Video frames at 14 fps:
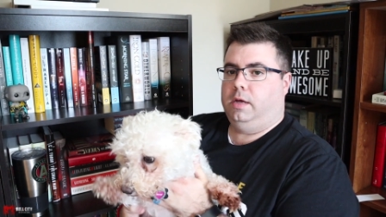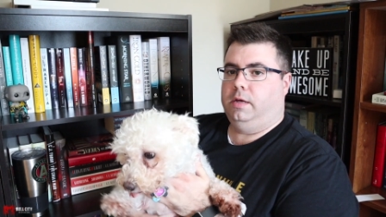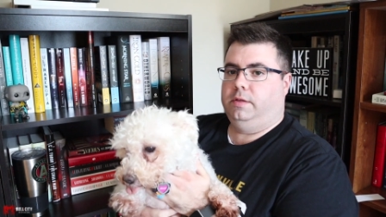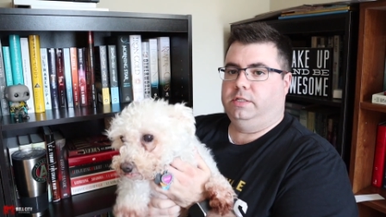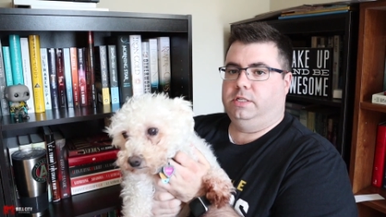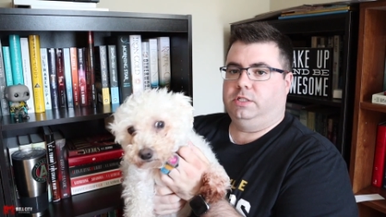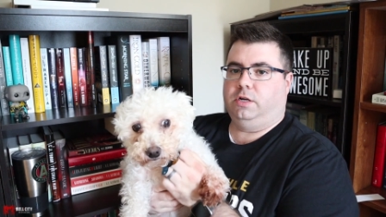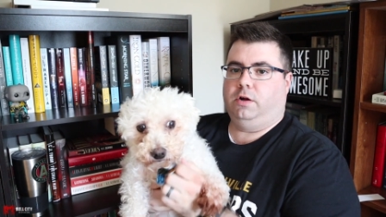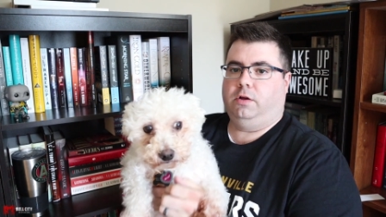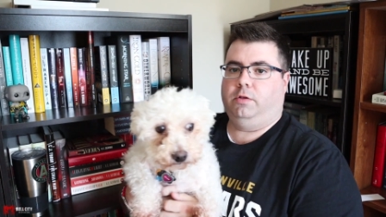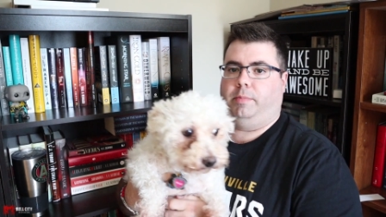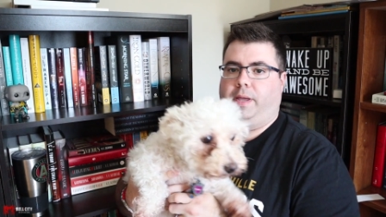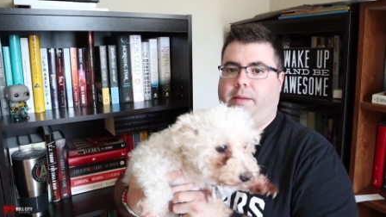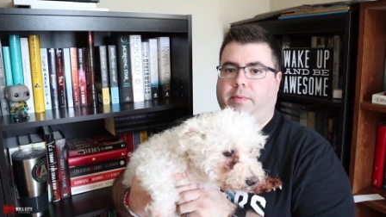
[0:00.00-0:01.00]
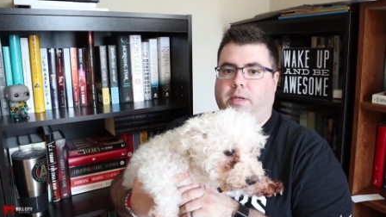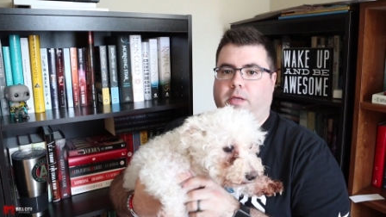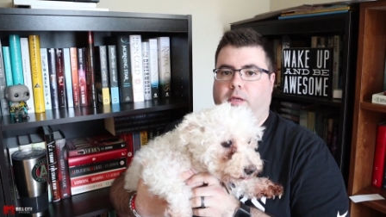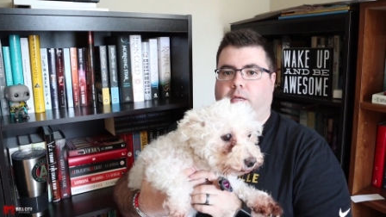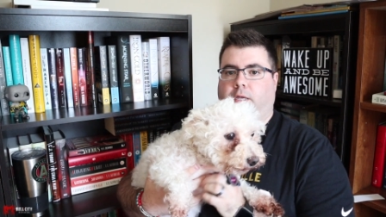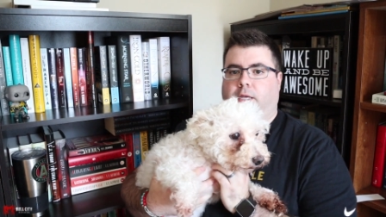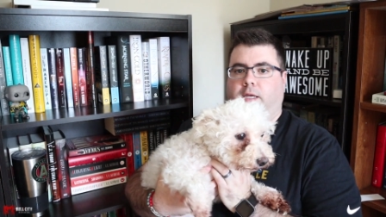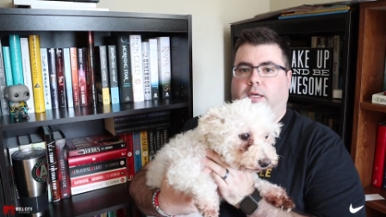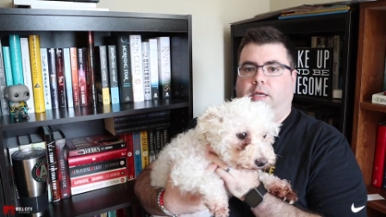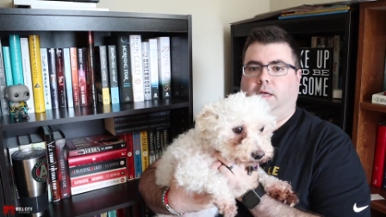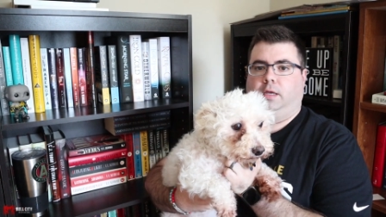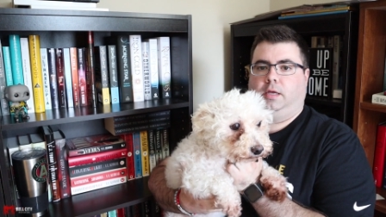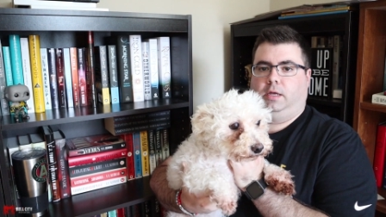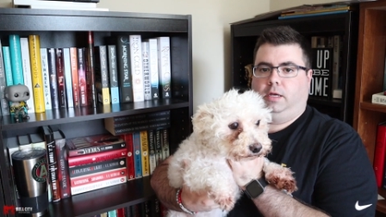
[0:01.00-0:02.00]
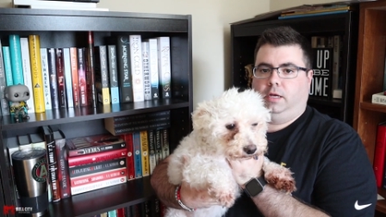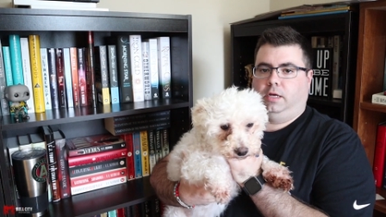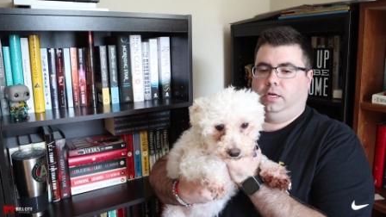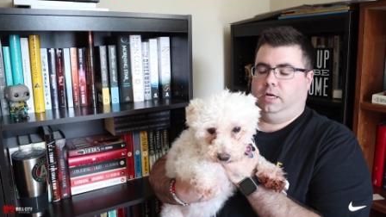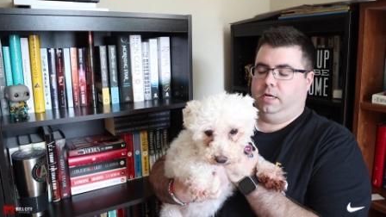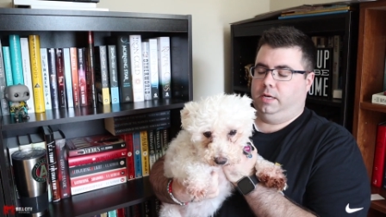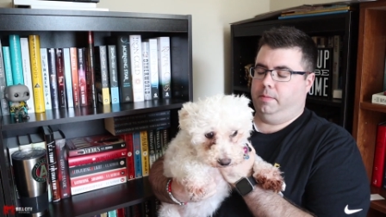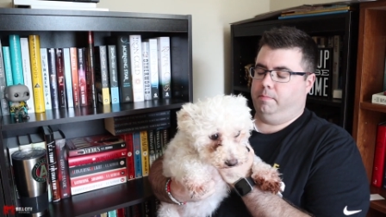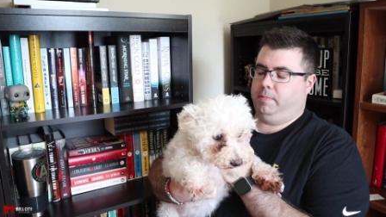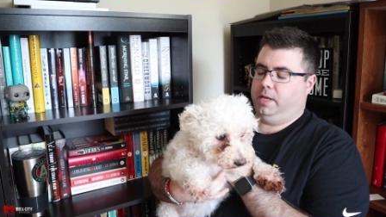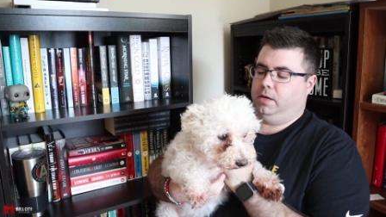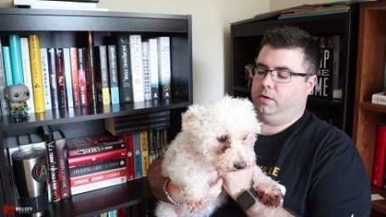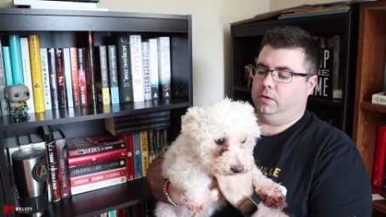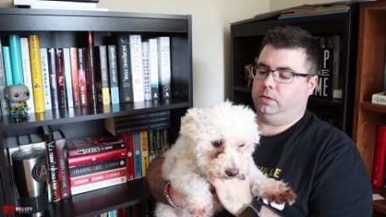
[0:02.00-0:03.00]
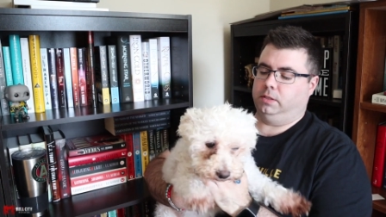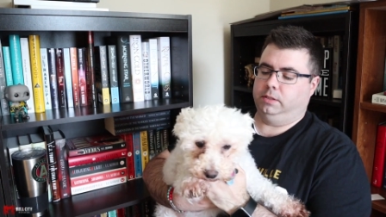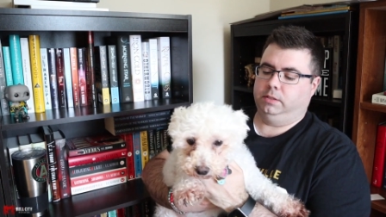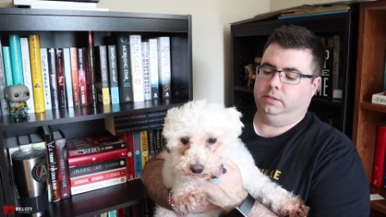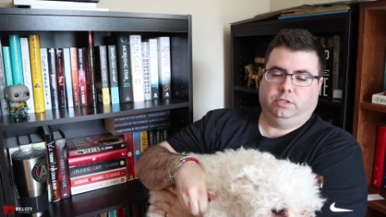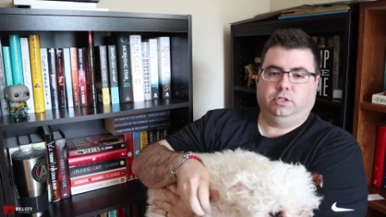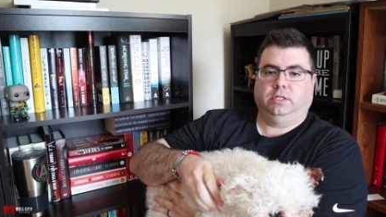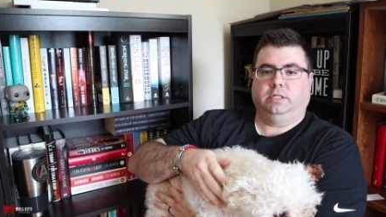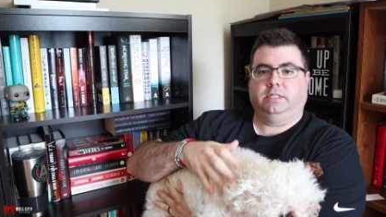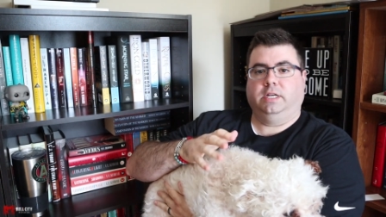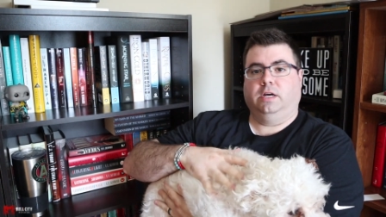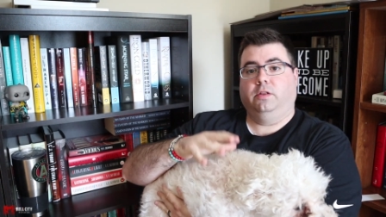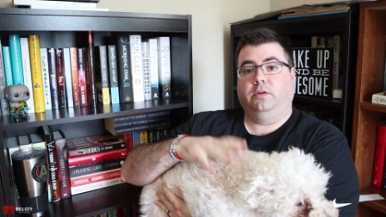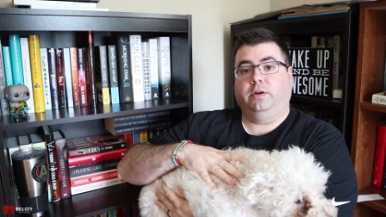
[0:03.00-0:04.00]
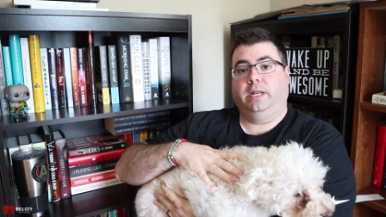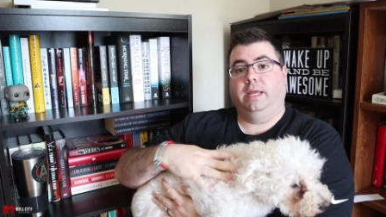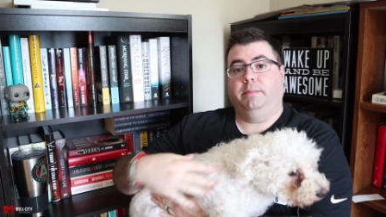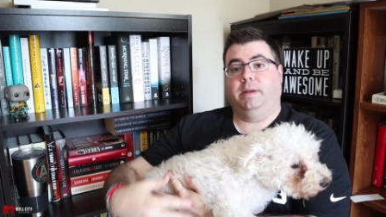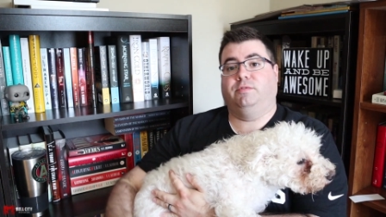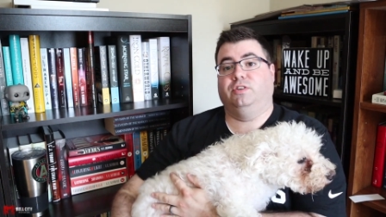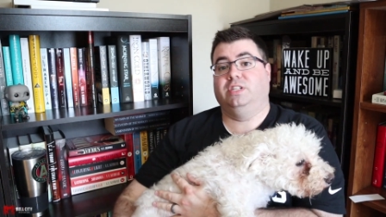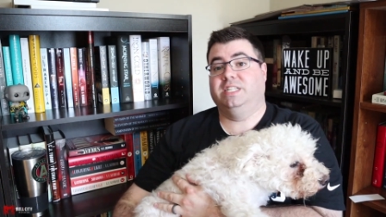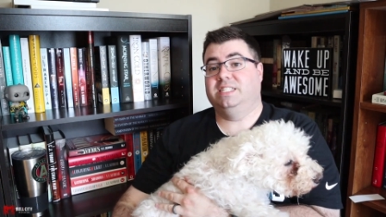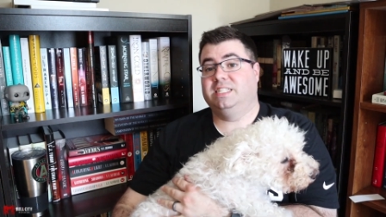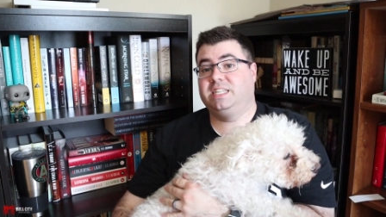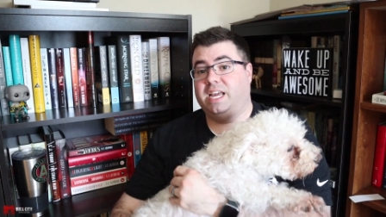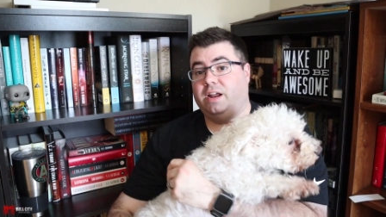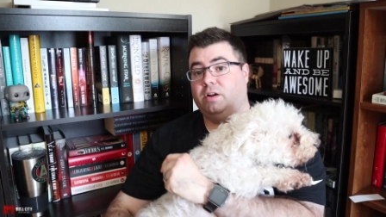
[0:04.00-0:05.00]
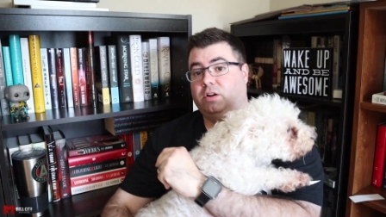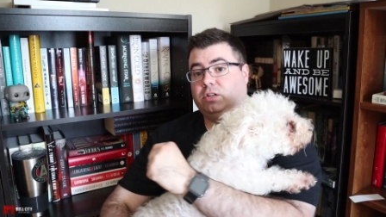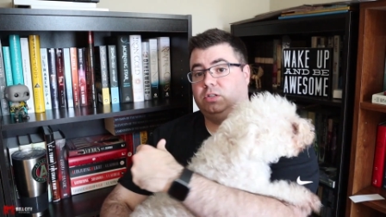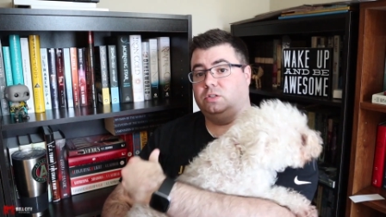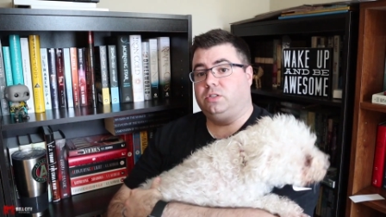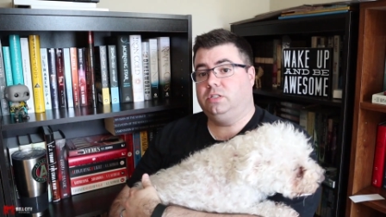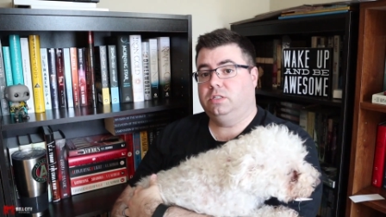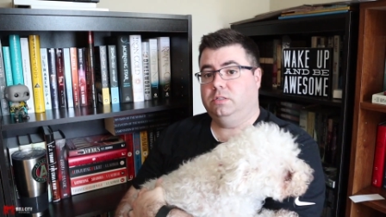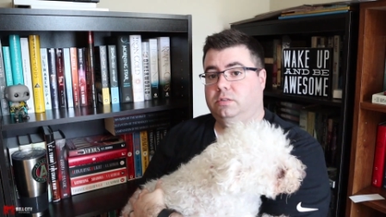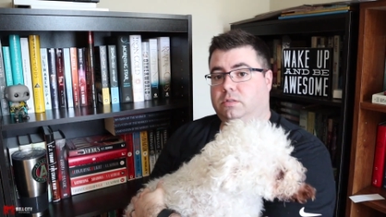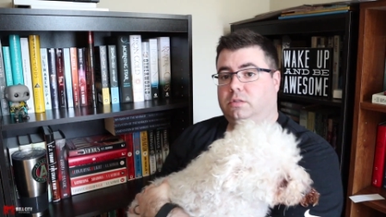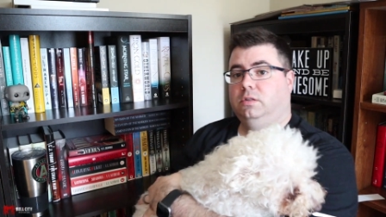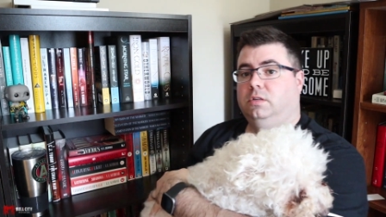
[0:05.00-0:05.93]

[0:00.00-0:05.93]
This is our other baby, Belle. As you can tell, they're named after Disney characters.